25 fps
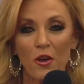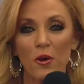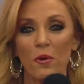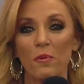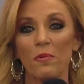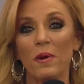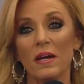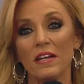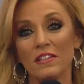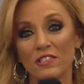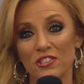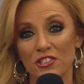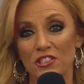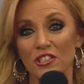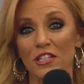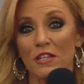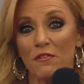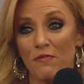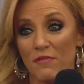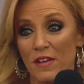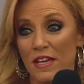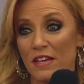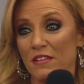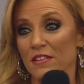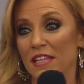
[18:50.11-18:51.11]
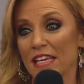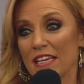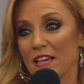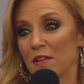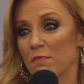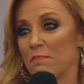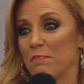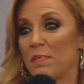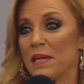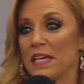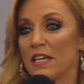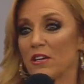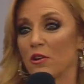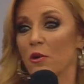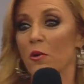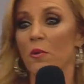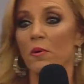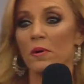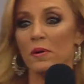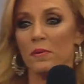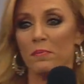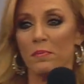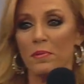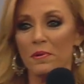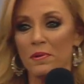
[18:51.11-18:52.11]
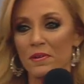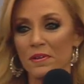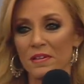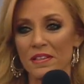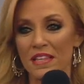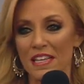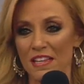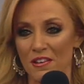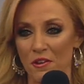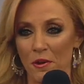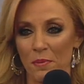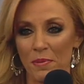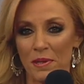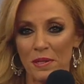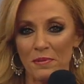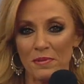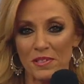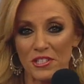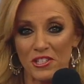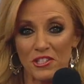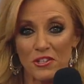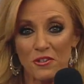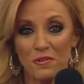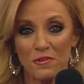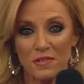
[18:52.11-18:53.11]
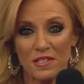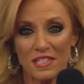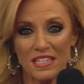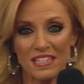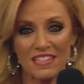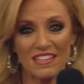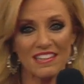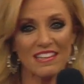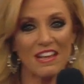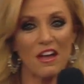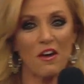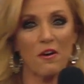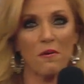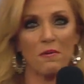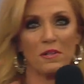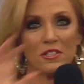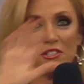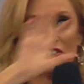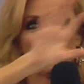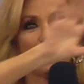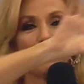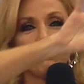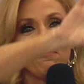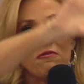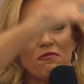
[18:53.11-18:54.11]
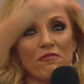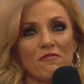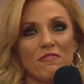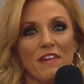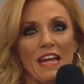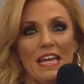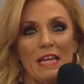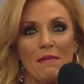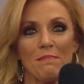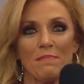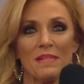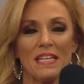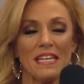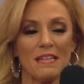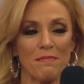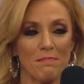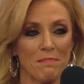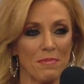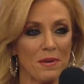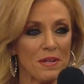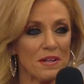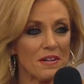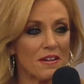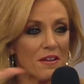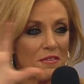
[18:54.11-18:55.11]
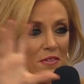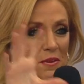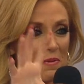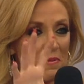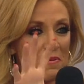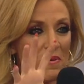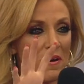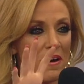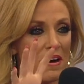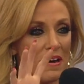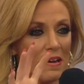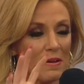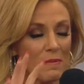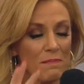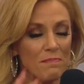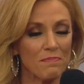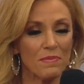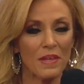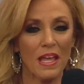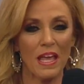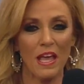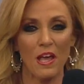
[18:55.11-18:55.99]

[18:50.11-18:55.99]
well, she found like a big cork board that nobody was using, you know, and she framed it and put it on the wall.